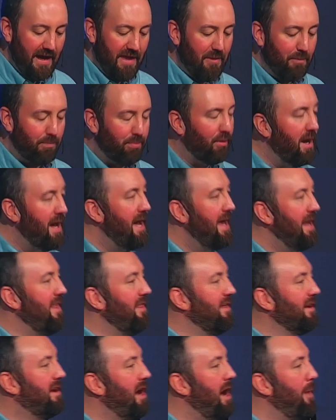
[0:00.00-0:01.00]
And the bread
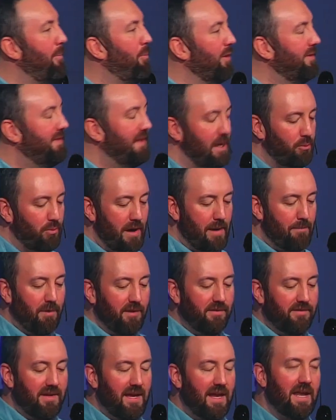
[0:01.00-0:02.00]
and the cup, what they
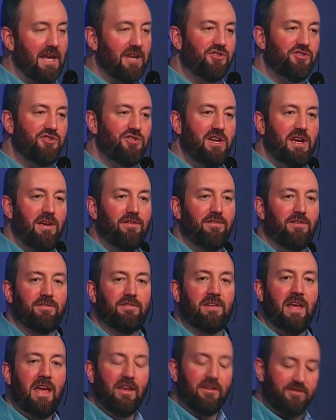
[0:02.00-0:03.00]
represent is
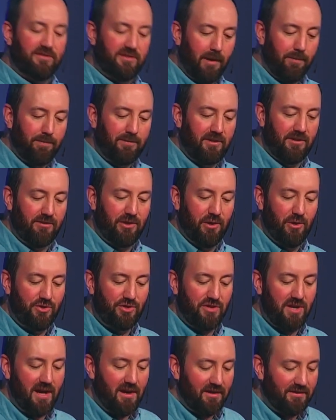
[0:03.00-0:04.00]
Jesus'
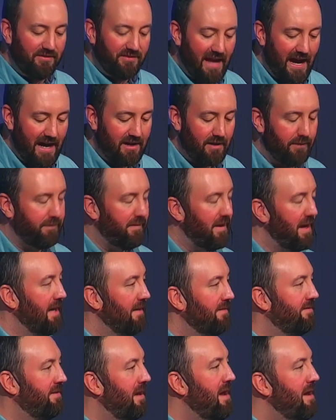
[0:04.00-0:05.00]
substitutionary
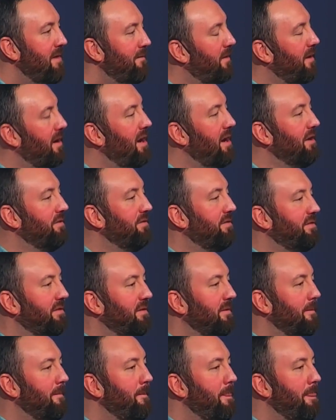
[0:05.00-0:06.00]
sacrifice for
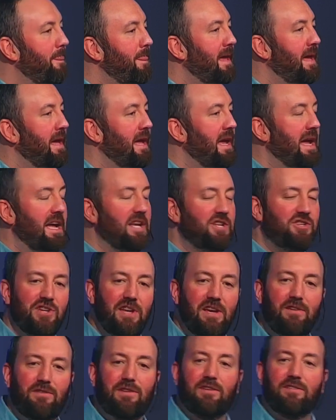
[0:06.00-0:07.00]
us. And
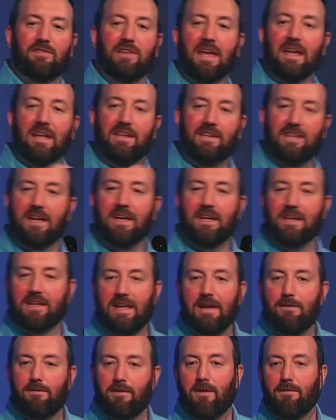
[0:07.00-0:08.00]
Jesus
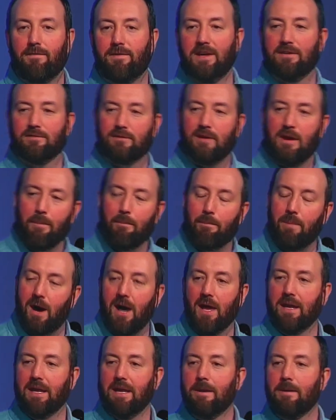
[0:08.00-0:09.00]
did give of his
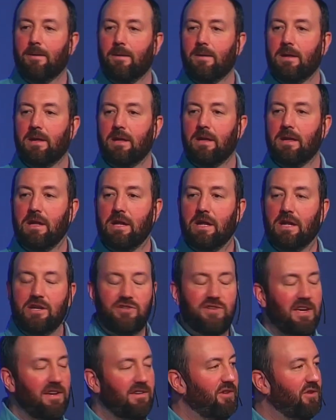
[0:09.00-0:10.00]
body.
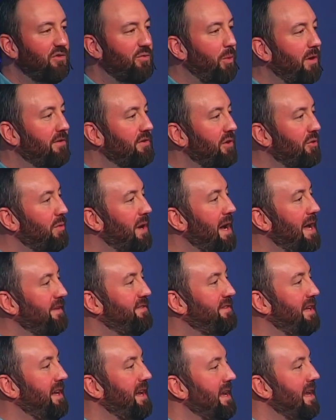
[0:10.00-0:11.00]
Jesus was
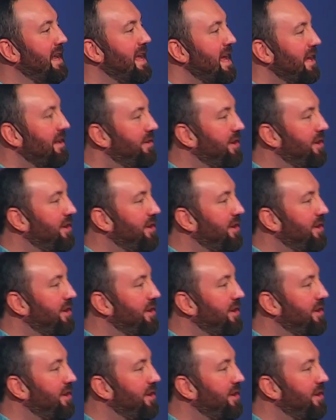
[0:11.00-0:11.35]
arrested, and